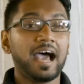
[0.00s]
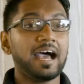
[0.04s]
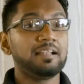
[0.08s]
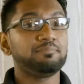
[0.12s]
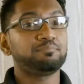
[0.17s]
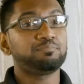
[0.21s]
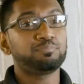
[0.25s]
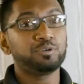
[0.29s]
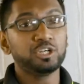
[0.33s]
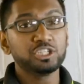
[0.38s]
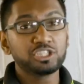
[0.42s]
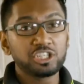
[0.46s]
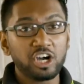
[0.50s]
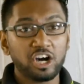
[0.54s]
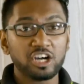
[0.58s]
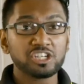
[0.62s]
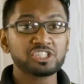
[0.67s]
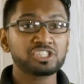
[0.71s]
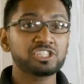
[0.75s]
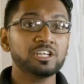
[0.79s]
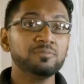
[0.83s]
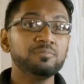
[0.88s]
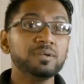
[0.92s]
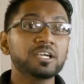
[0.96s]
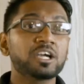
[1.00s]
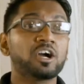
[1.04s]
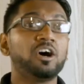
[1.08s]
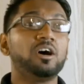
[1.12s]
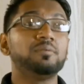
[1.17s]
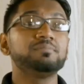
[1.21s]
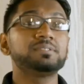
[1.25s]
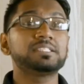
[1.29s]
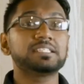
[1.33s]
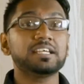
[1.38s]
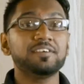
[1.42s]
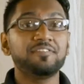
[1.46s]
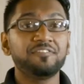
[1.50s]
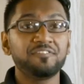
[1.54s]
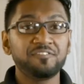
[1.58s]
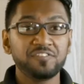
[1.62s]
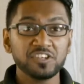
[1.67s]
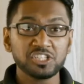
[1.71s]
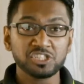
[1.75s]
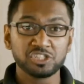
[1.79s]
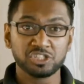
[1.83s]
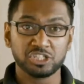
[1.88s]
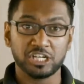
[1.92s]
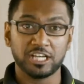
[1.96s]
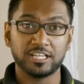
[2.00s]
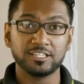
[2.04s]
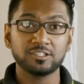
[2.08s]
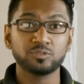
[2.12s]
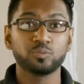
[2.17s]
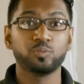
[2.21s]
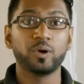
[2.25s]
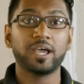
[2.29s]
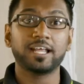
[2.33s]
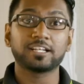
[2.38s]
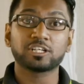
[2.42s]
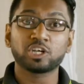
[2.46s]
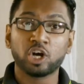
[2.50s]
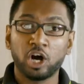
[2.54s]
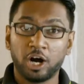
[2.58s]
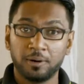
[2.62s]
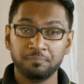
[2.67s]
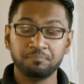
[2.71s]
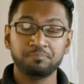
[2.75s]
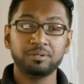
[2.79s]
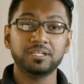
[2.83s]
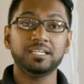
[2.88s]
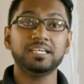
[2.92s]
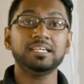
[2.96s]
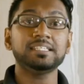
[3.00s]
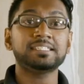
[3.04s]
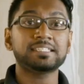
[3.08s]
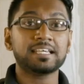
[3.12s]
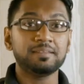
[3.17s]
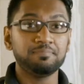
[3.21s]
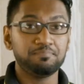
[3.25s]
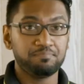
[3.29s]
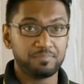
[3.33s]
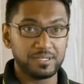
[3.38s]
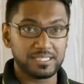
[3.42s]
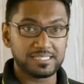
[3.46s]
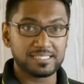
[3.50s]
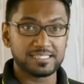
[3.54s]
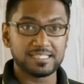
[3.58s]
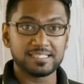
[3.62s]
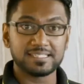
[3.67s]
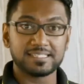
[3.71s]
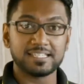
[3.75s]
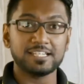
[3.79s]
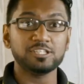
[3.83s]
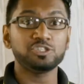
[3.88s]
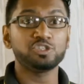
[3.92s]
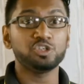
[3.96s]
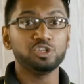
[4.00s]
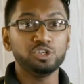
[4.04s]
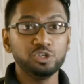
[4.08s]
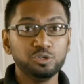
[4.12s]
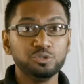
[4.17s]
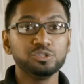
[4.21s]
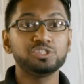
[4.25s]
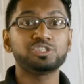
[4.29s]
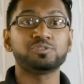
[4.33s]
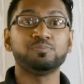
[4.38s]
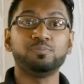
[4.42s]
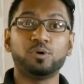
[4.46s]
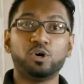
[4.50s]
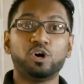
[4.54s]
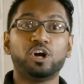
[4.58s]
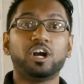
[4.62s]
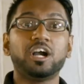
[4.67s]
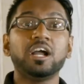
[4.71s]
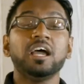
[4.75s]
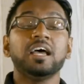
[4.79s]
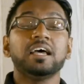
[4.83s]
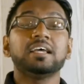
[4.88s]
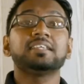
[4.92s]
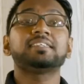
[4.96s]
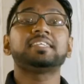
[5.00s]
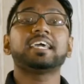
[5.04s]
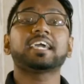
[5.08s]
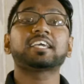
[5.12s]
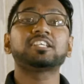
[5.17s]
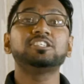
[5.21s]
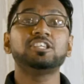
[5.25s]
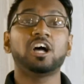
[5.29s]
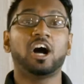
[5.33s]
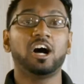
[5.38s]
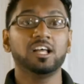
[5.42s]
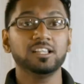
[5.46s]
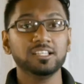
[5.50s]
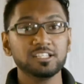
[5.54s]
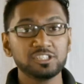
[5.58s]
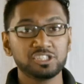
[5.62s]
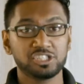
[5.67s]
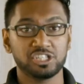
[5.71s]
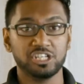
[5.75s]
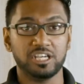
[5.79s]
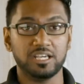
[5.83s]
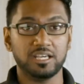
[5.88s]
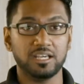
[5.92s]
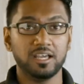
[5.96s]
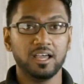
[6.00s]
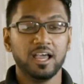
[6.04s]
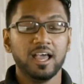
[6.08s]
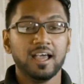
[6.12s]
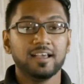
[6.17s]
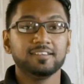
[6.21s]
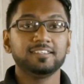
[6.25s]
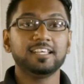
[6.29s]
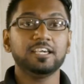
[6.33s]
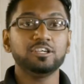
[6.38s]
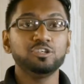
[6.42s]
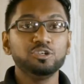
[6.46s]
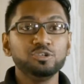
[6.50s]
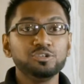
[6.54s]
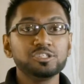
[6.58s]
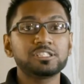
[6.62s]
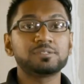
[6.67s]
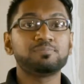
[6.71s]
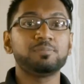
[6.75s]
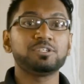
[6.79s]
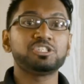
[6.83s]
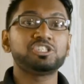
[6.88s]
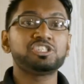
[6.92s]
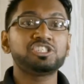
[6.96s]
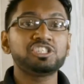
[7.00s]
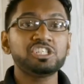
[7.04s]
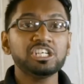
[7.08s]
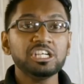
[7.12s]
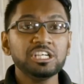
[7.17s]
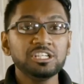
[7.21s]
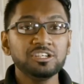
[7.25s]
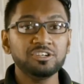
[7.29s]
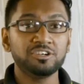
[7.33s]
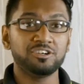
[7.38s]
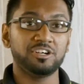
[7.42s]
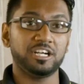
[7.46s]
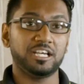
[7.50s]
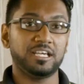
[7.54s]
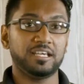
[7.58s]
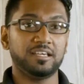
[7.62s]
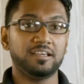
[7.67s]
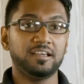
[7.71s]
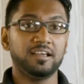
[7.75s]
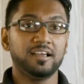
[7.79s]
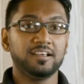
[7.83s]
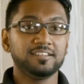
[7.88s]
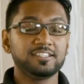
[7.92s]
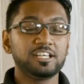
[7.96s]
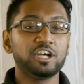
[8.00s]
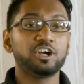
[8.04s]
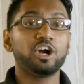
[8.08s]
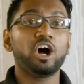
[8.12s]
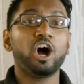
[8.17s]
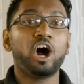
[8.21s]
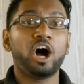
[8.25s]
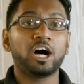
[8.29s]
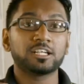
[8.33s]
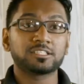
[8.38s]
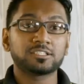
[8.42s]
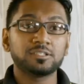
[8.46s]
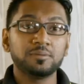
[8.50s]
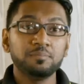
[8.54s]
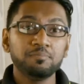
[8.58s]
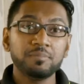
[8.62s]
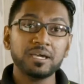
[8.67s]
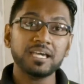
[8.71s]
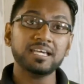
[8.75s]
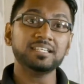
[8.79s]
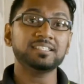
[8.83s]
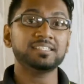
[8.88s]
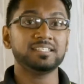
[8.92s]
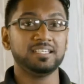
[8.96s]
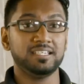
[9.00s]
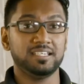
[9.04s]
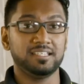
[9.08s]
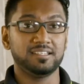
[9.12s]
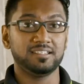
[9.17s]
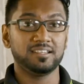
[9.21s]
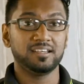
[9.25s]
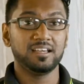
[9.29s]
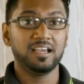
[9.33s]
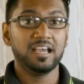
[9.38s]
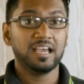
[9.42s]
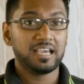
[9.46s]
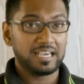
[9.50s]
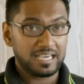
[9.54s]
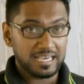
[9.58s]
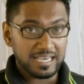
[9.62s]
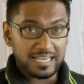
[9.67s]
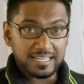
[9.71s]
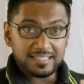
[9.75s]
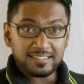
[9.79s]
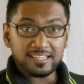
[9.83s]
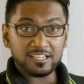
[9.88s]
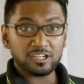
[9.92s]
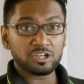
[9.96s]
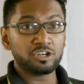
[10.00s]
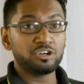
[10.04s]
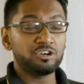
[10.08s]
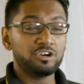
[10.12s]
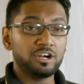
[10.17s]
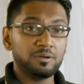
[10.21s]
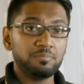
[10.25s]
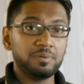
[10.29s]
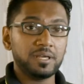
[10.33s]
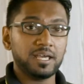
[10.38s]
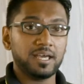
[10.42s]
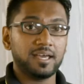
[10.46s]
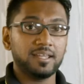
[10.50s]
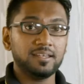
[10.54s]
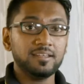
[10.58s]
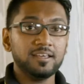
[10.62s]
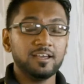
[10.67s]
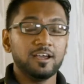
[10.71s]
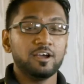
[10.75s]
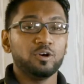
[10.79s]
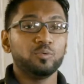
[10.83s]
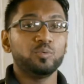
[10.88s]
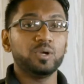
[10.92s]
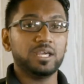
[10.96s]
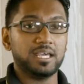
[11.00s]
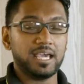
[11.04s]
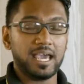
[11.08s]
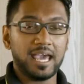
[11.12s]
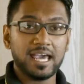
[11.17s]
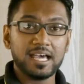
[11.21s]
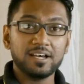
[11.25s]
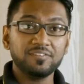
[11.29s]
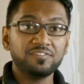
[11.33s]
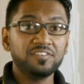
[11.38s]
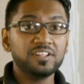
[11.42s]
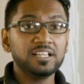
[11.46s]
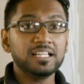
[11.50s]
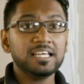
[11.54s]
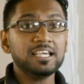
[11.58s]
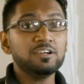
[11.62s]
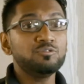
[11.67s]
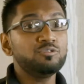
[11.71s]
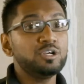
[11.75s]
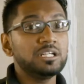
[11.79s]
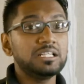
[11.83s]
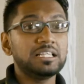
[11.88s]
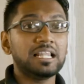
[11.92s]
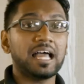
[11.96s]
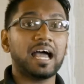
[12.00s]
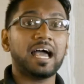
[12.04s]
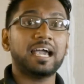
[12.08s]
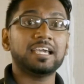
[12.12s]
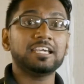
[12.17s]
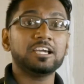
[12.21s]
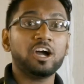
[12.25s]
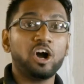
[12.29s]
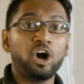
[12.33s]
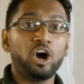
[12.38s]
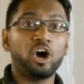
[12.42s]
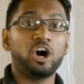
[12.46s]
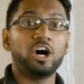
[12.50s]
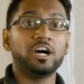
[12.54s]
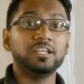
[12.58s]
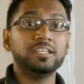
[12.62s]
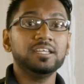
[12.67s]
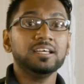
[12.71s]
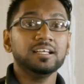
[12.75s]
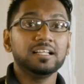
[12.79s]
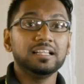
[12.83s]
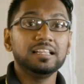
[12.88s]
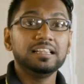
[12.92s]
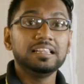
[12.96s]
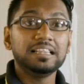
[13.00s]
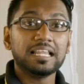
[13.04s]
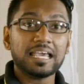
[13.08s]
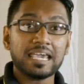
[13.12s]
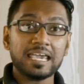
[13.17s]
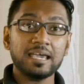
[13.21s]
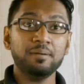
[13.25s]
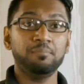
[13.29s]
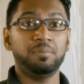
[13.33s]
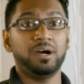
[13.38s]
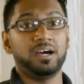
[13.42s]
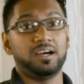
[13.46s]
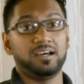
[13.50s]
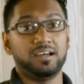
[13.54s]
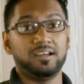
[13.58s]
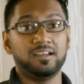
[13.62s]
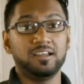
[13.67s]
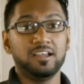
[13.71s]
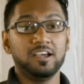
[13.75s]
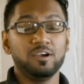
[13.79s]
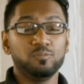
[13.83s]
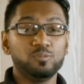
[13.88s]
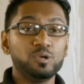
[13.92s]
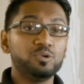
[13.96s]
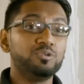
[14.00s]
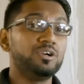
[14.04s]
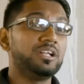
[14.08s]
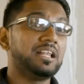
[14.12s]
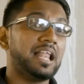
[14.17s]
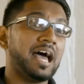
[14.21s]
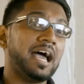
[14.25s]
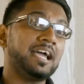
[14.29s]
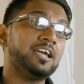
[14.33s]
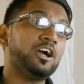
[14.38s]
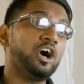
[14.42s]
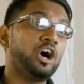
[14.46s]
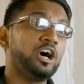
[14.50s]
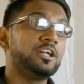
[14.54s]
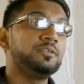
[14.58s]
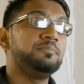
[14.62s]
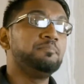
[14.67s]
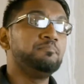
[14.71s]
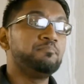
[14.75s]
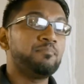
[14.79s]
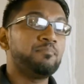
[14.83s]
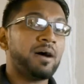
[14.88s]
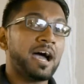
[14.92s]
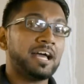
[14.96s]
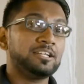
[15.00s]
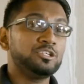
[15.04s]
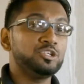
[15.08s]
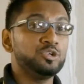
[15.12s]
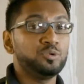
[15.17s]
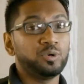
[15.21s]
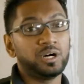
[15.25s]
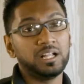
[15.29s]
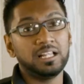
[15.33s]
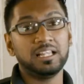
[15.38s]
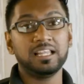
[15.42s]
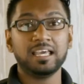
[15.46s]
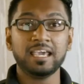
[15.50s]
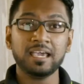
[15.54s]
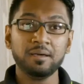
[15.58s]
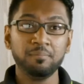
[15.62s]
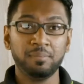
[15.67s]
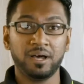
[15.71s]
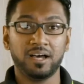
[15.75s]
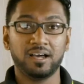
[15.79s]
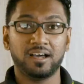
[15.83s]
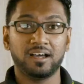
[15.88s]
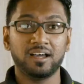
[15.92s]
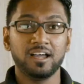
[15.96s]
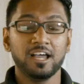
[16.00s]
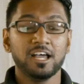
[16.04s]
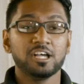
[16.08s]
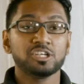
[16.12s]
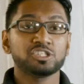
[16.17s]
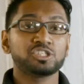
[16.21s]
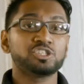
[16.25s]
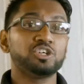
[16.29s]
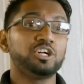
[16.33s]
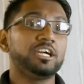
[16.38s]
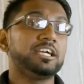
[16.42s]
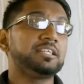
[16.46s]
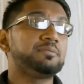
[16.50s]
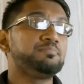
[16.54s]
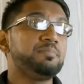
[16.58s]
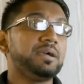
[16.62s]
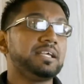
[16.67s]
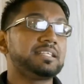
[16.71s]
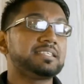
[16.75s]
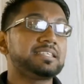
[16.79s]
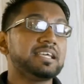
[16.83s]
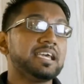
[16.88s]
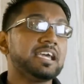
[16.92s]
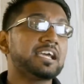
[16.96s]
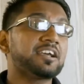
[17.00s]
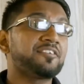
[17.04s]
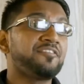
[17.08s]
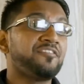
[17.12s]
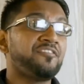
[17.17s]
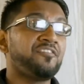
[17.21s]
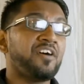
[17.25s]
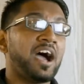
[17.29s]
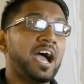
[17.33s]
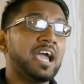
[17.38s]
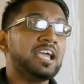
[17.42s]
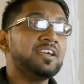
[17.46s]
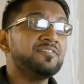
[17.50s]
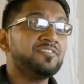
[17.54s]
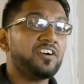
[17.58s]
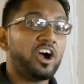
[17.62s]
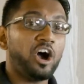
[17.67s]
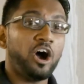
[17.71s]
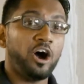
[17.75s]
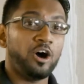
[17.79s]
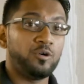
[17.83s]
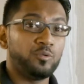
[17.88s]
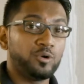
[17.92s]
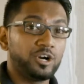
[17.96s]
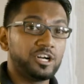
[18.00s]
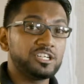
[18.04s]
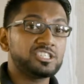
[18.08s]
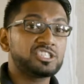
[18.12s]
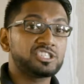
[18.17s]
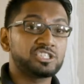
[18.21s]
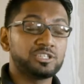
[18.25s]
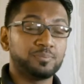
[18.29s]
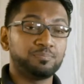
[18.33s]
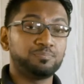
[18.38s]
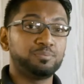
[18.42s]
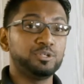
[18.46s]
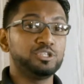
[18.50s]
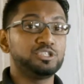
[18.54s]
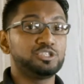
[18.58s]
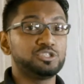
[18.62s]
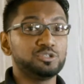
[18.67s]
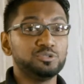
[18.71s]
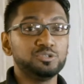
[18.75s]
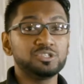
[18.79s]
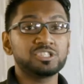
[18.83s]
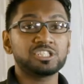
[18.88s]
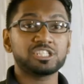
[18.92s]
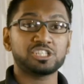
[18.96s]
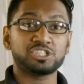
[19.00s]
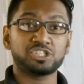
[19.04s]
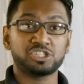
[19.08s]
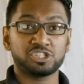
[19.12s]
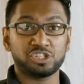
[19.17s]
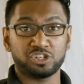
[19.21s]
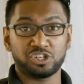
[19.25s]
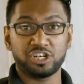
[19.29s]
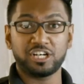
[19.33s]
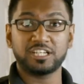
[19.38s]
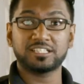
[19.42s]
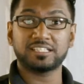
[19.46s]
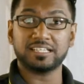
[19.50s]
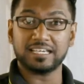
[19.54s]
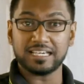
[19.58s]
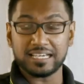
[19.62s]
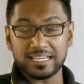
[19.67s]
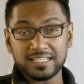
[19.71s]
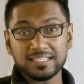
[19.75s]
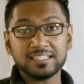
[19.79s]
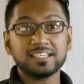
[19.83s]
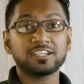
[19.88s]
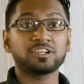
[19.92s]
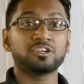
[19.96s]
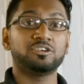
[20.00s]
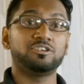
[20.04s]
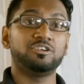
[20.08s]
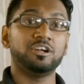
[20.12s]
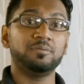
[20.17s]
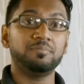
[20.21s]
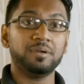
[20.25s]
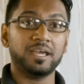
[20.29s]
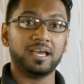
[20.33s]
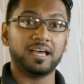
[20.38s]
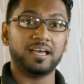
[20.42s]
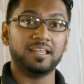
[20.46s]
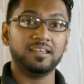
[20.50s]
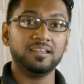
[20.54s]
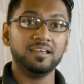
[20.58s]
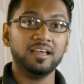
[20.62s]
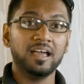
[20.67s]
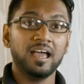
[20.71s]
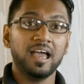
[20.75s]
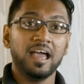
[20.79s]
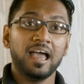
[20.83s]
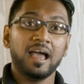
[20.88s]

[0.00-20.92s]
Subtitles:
And production becomes efficient when companies and businesses use more technology. They use machinery. They're automated. In the Caribbean, we heavily rely on labor. We rely on manual labor. So it may take 5 hours to produce a shirt in the Caribbean,